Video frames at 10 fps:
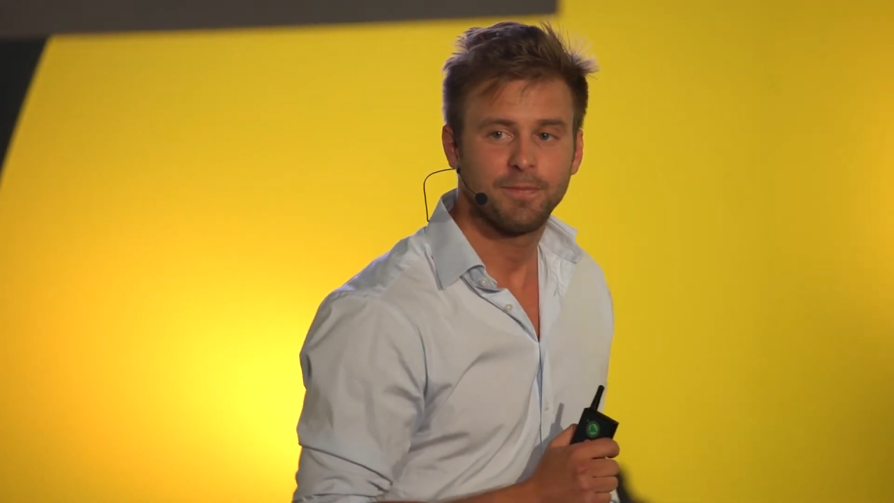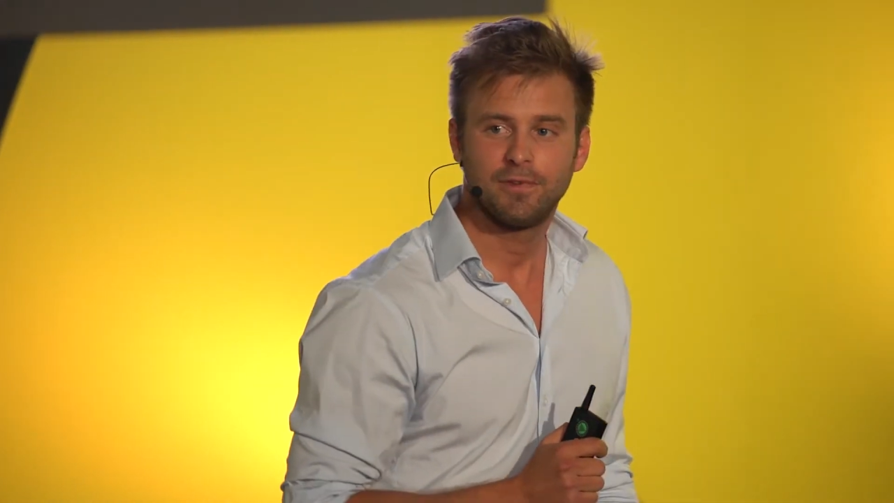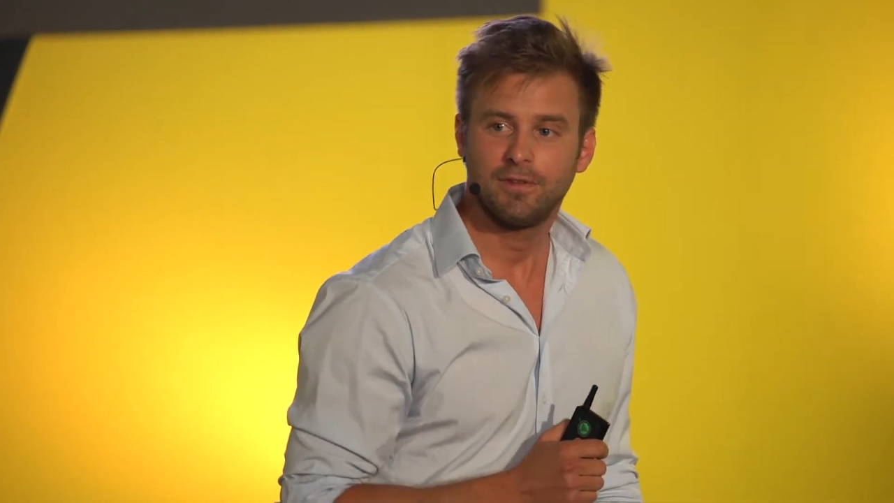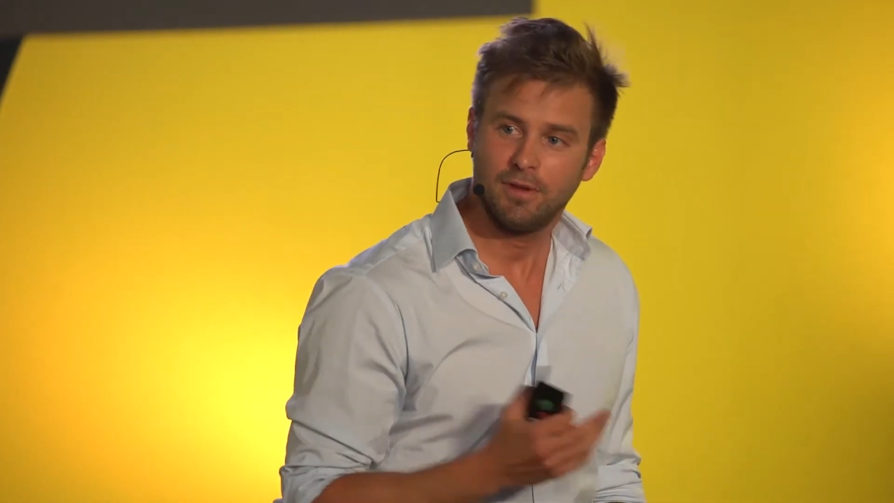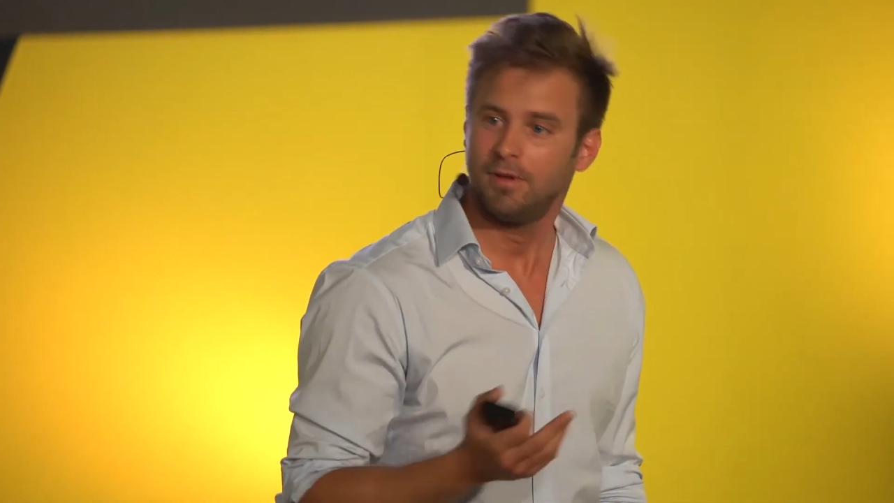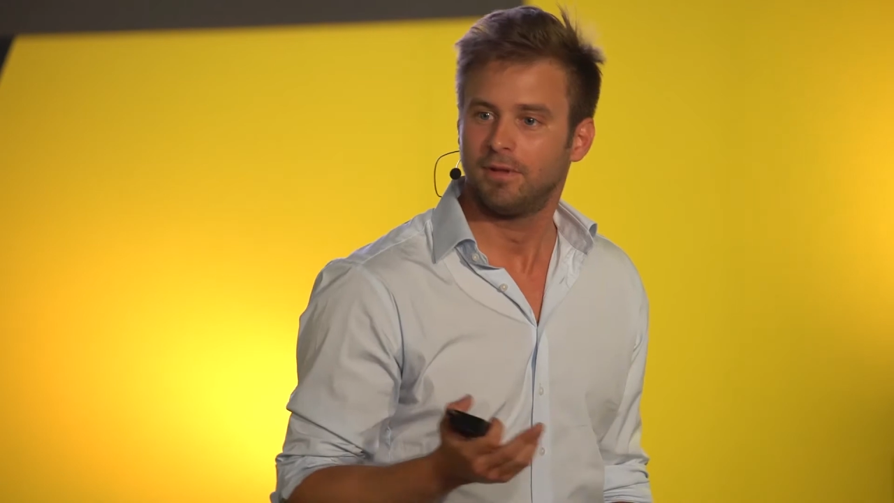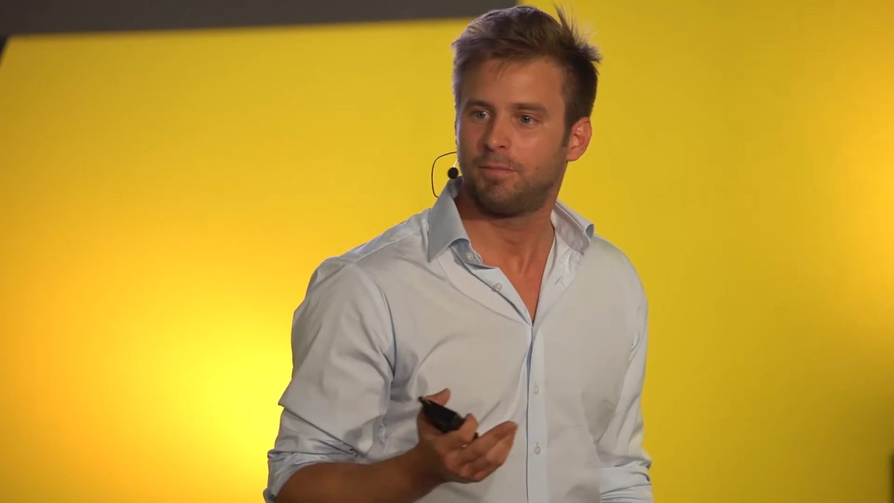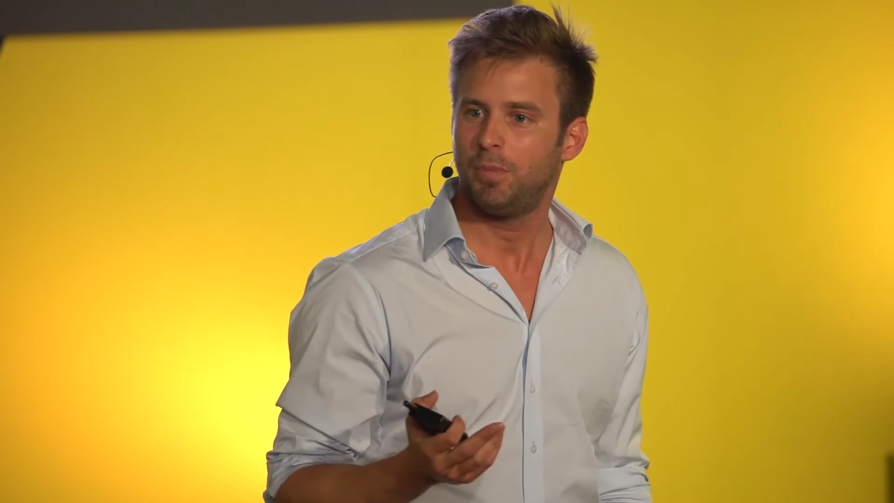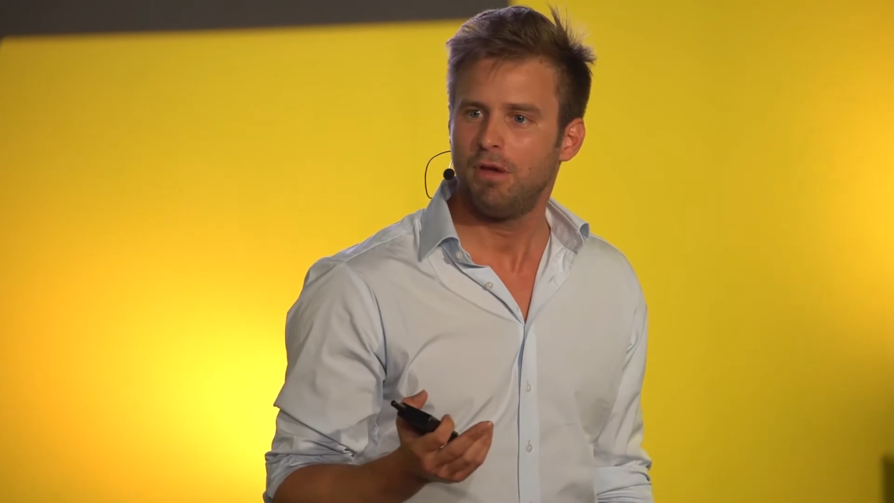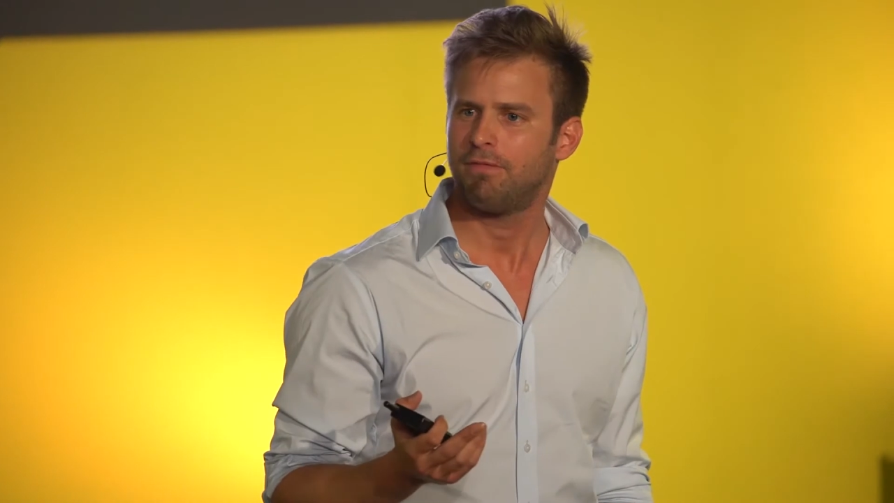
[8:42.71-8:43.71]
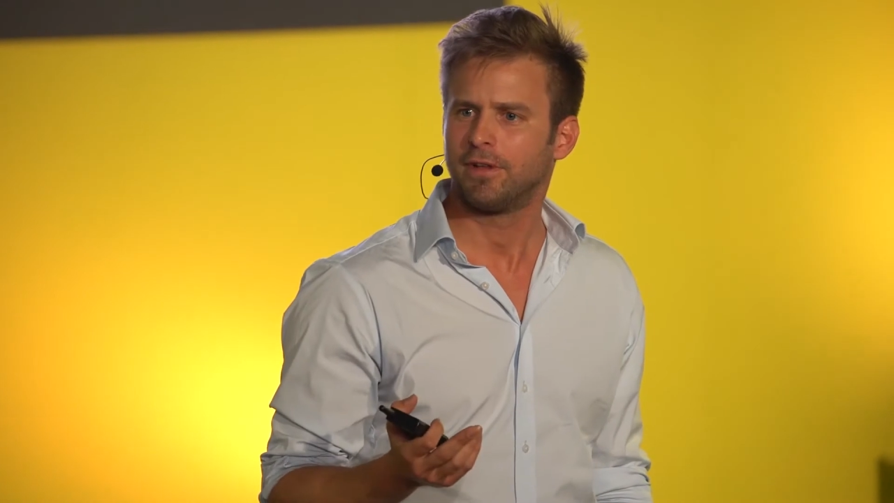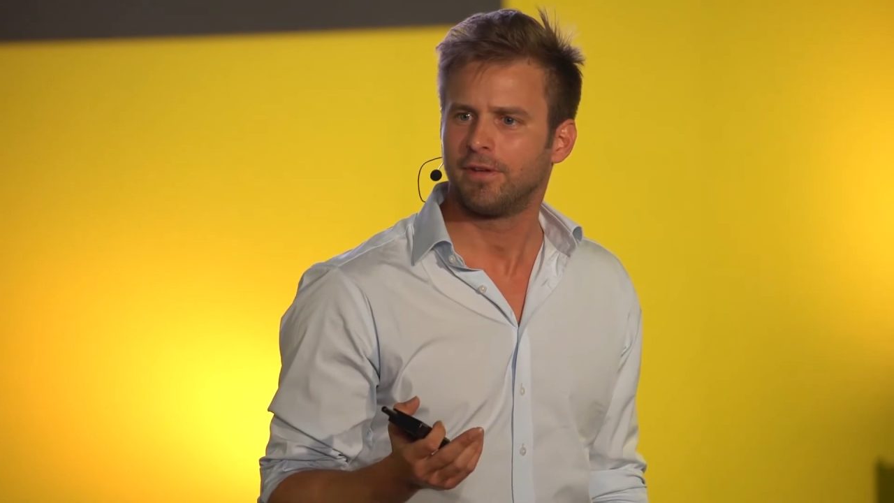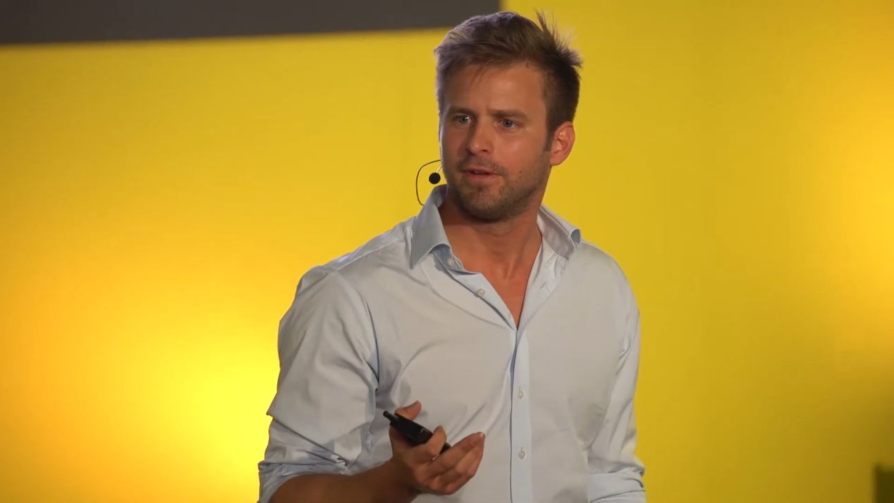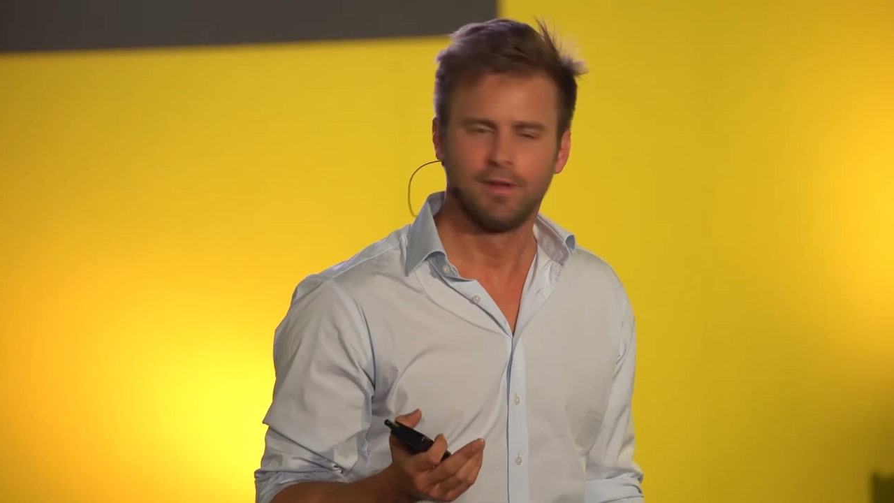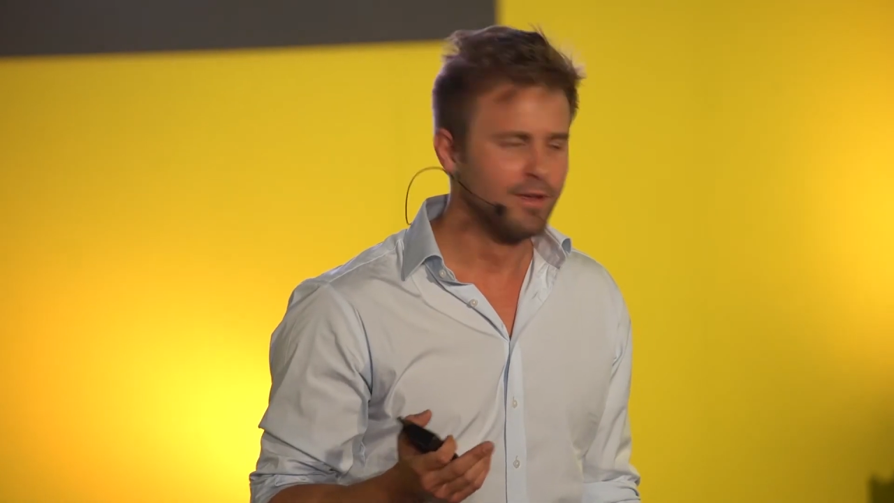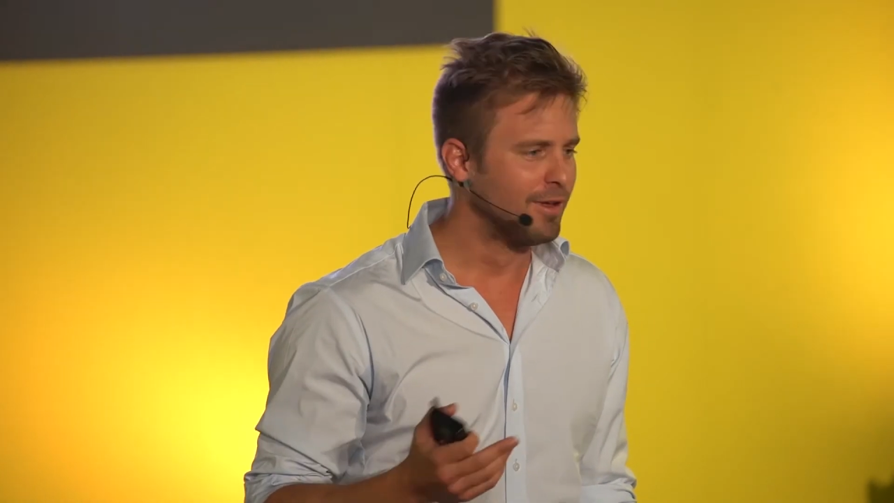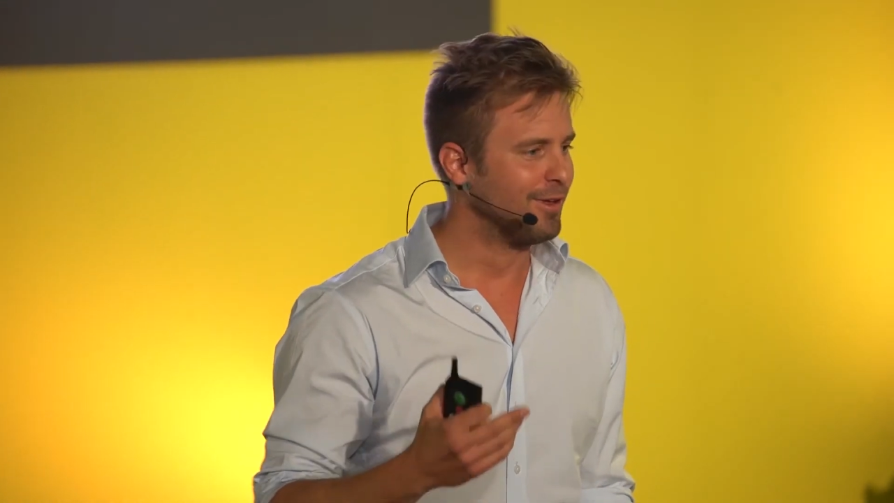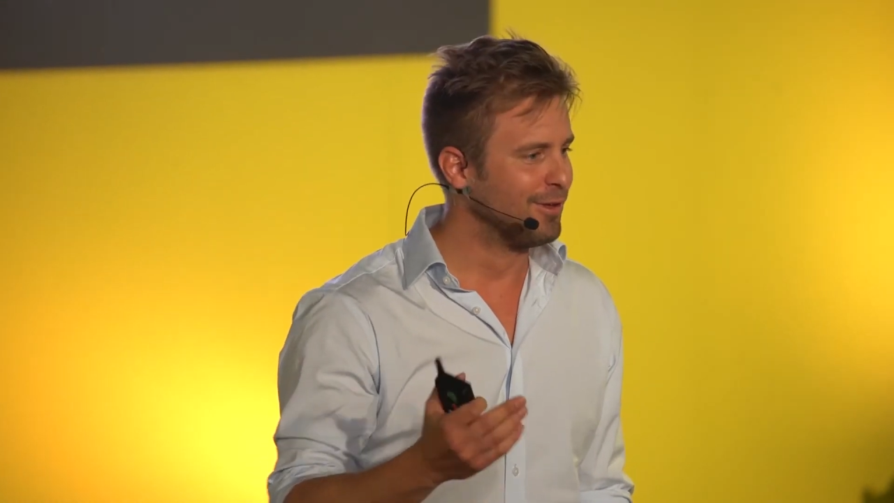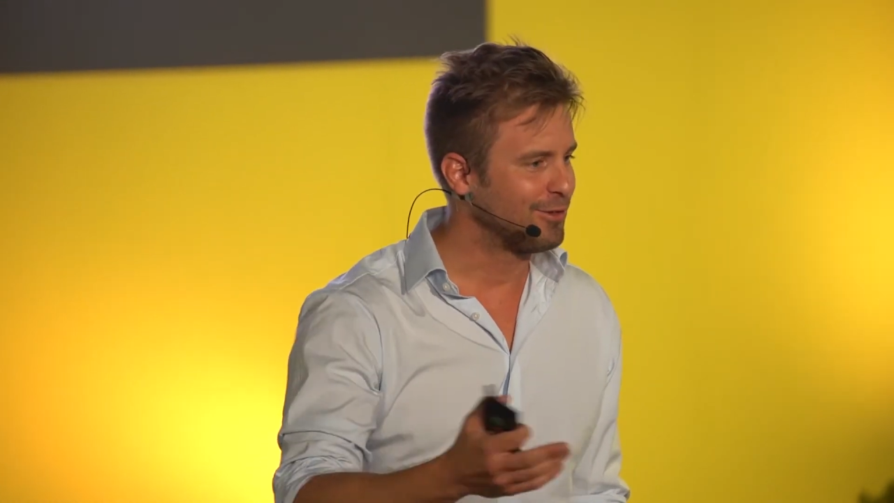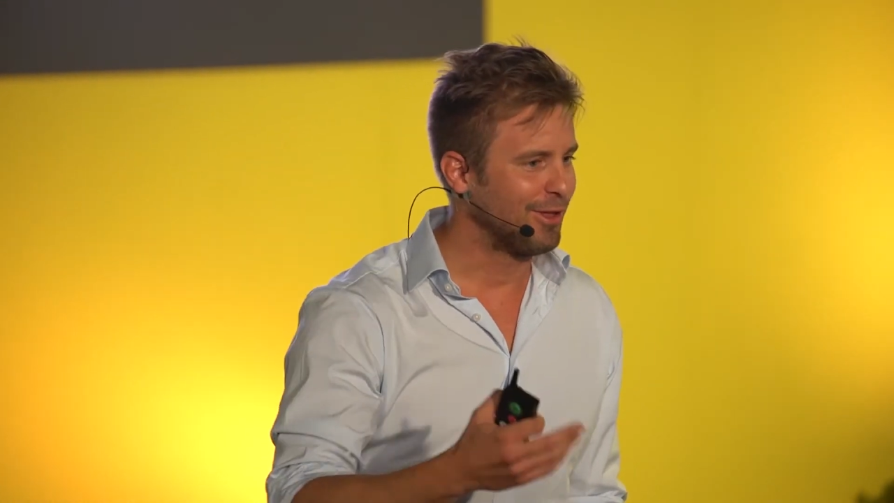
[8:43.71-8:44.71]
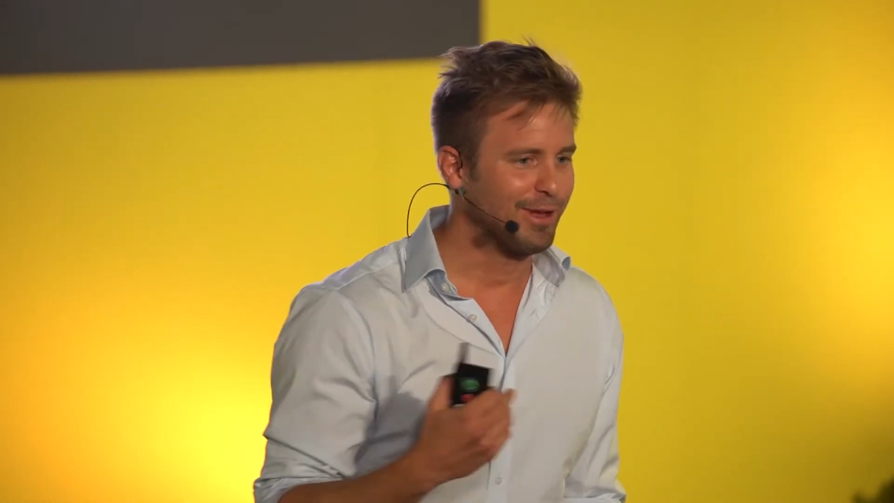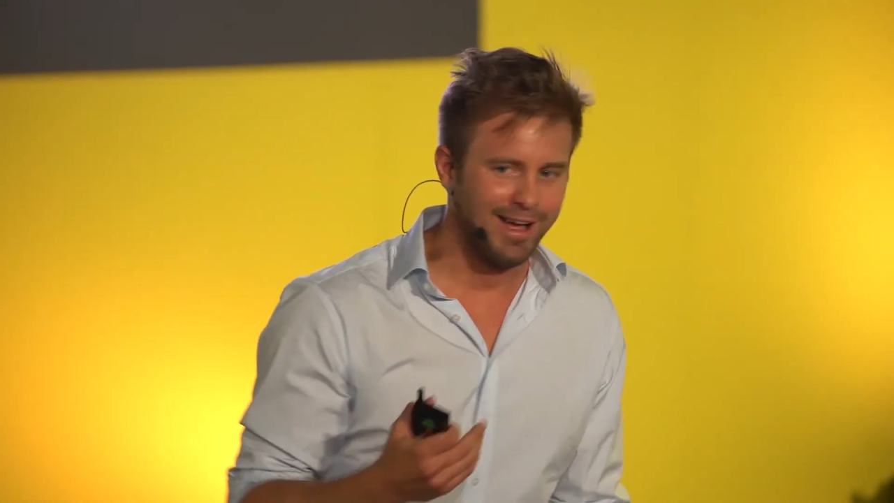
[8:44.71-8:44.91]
So I said, oh, it's perfect. So the